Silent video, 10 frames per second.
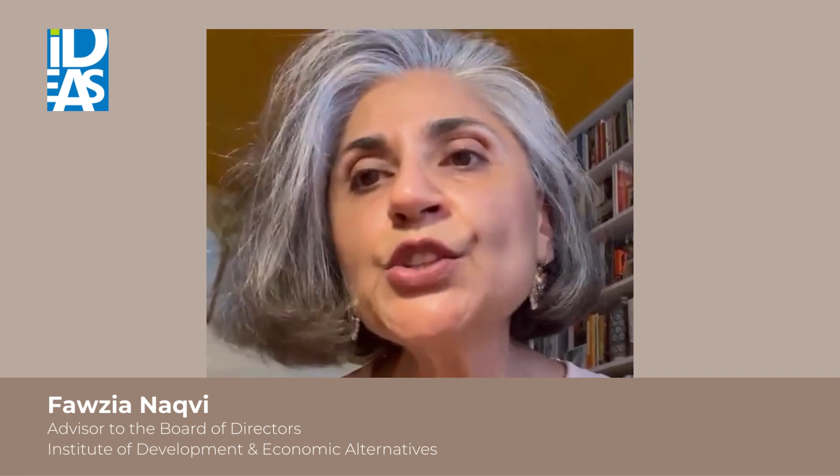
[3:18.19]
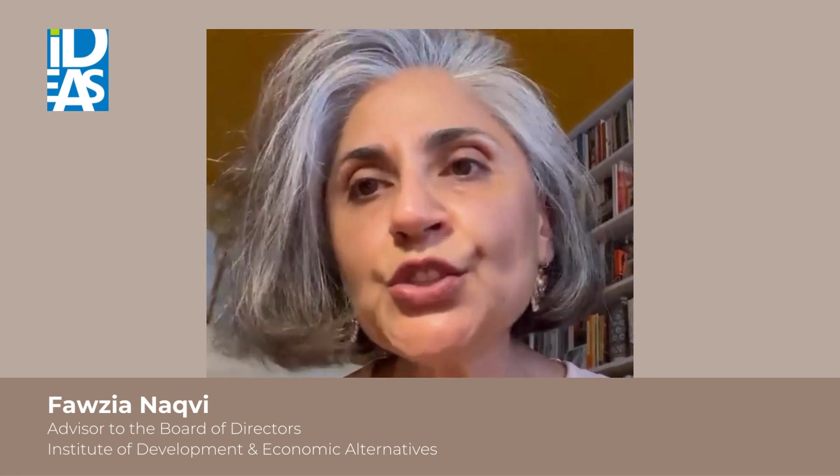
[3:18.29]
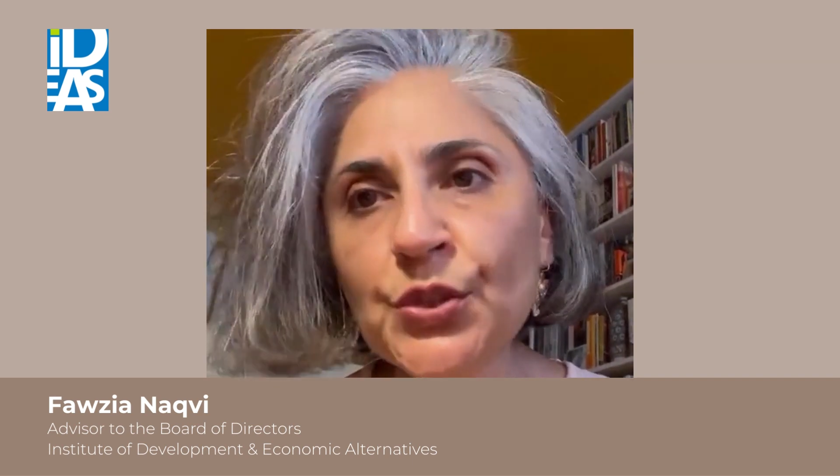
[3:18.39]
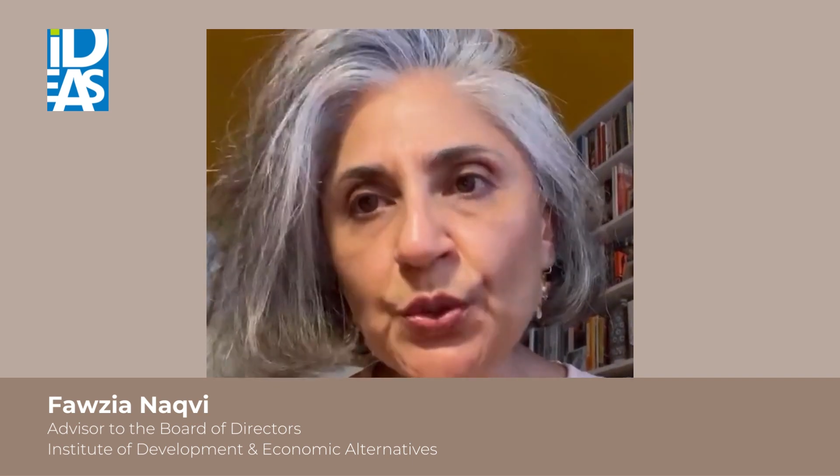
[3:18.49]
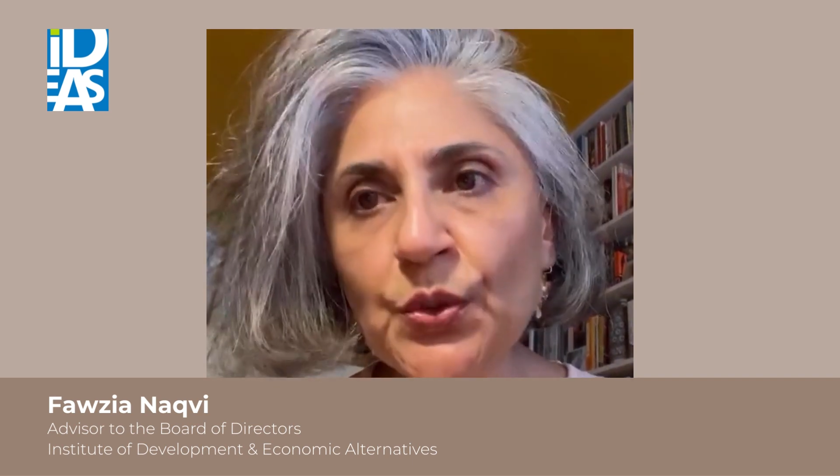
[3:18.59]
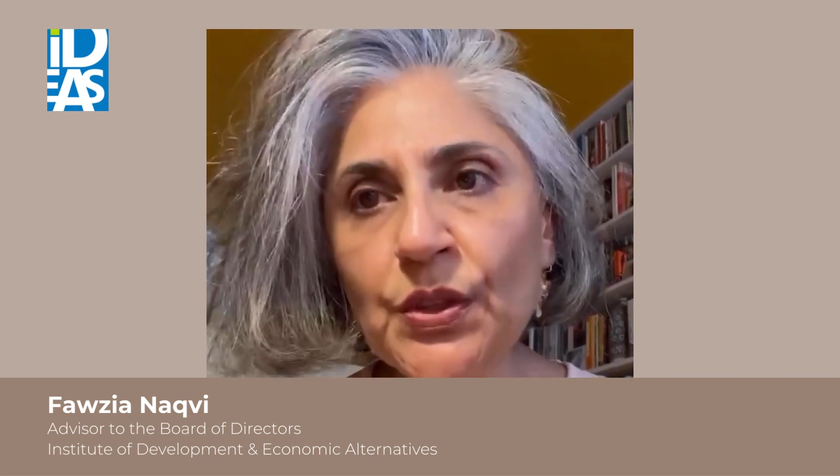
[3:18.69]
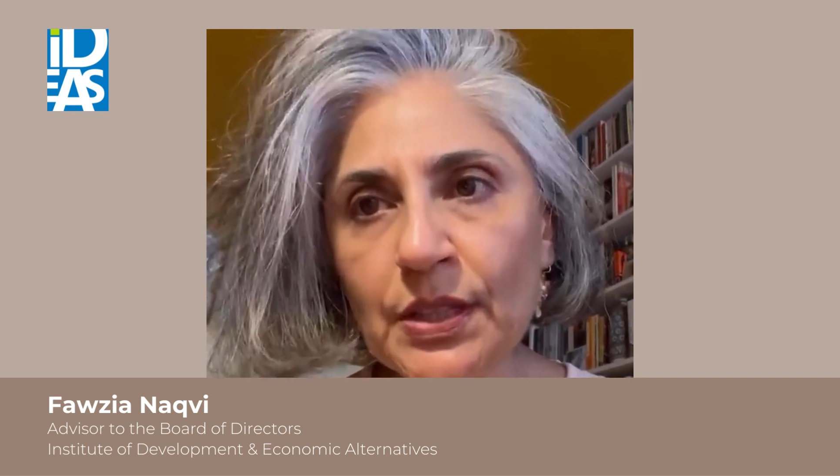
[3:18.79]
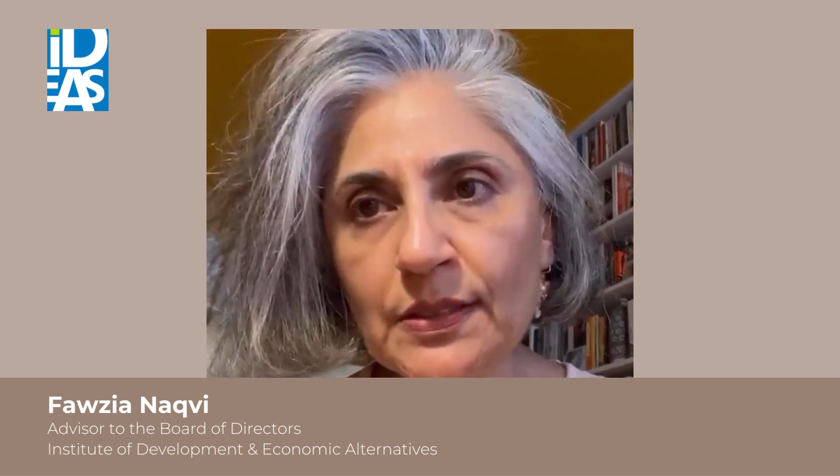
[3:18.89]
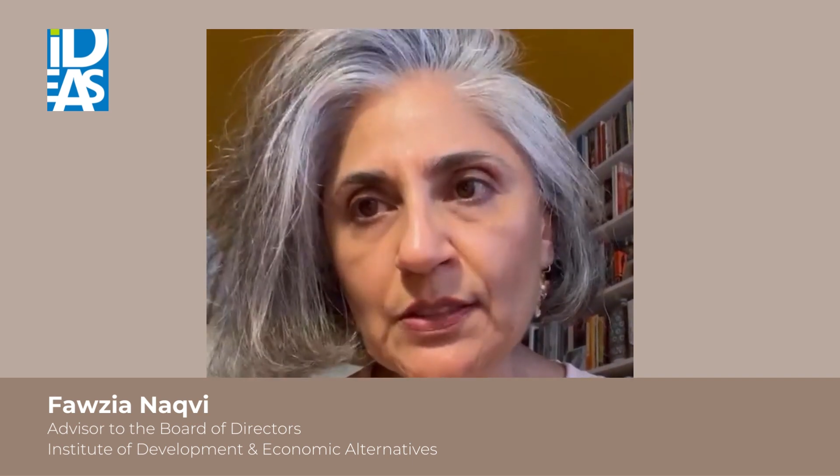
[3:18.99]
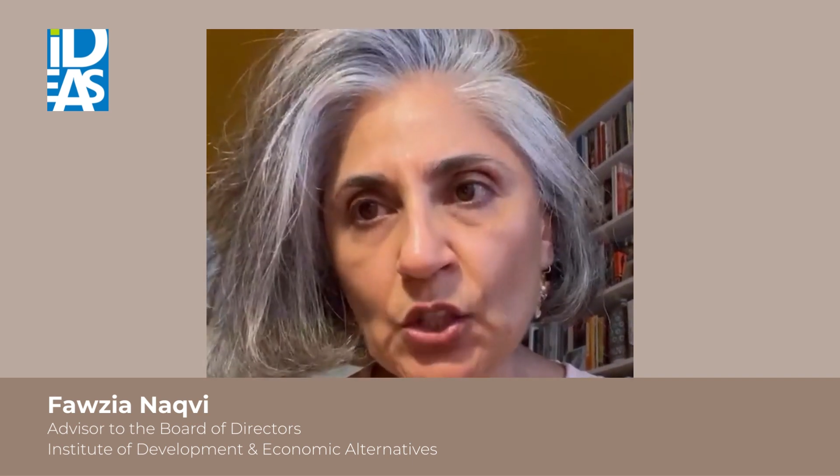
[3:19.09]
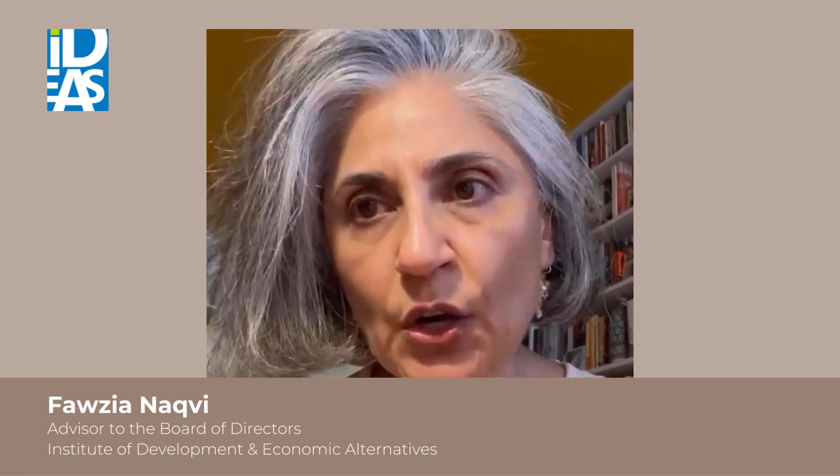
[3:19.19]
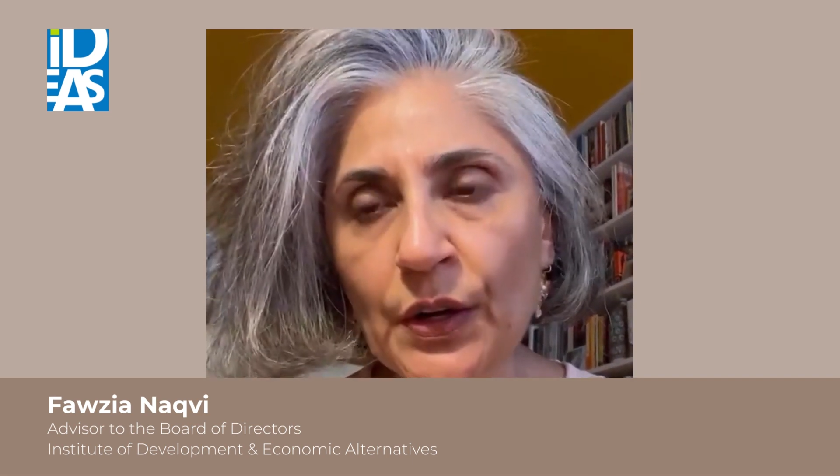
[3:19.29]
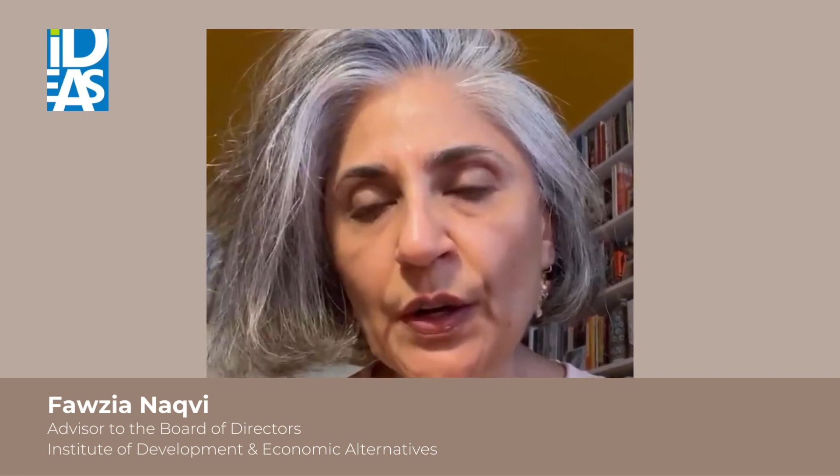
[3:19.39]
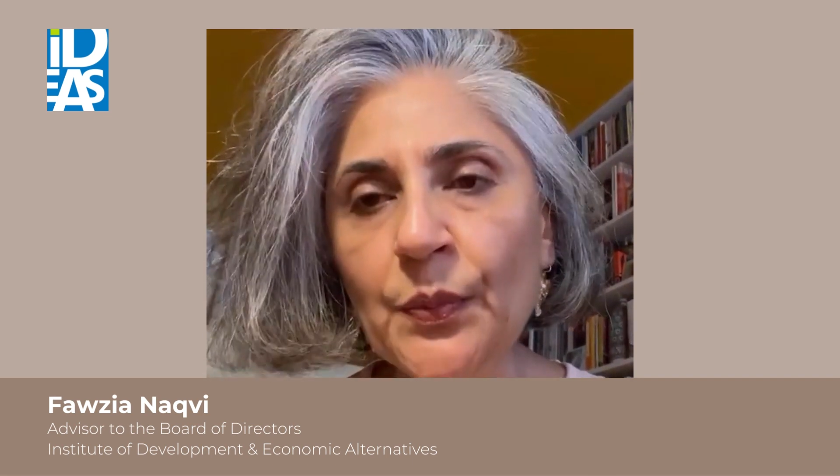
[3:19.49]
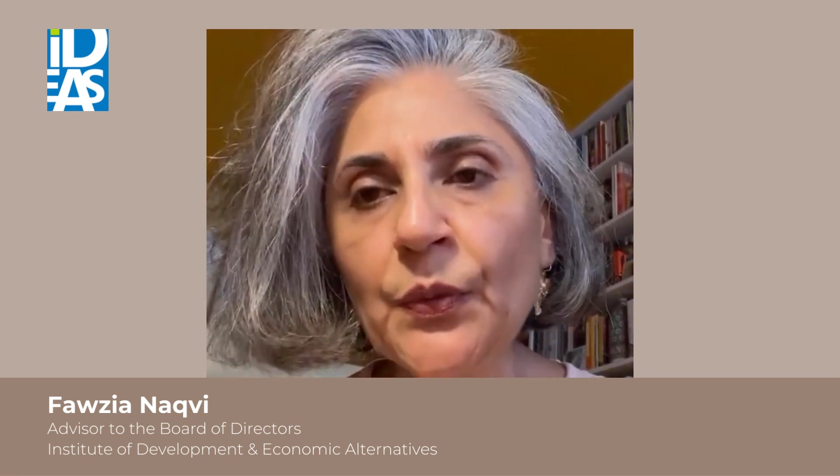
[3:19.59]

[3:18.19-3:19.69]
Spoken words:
to this startup,